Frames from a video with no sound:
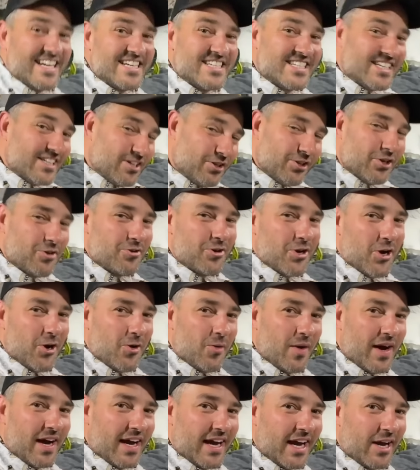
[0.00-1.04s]
still don't know
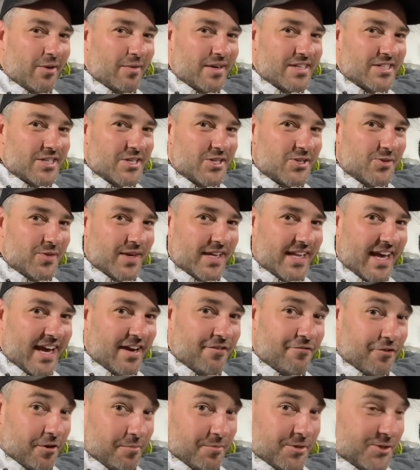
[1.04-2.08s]
why I wasn't doing that
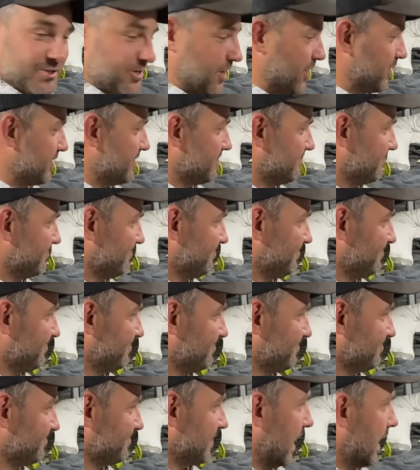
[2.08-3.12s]
from the start.
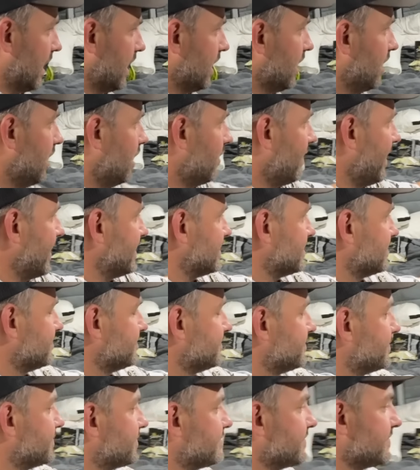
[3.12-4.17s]
All right,
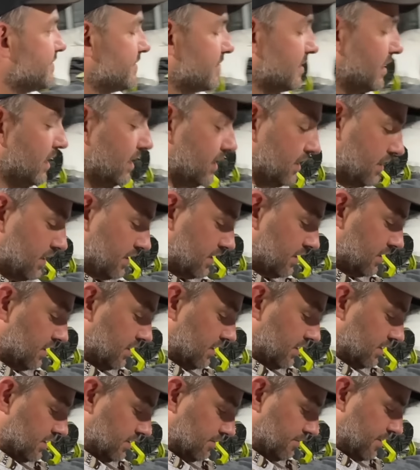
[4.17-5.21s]

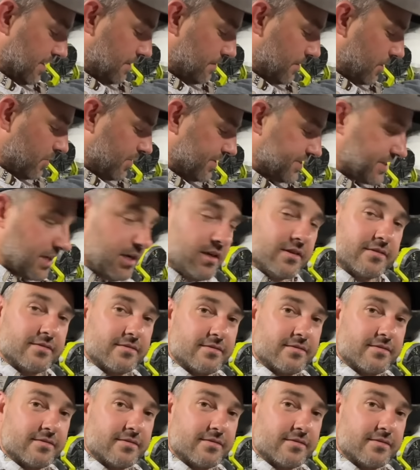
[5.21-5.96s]
peanut butter whiskey,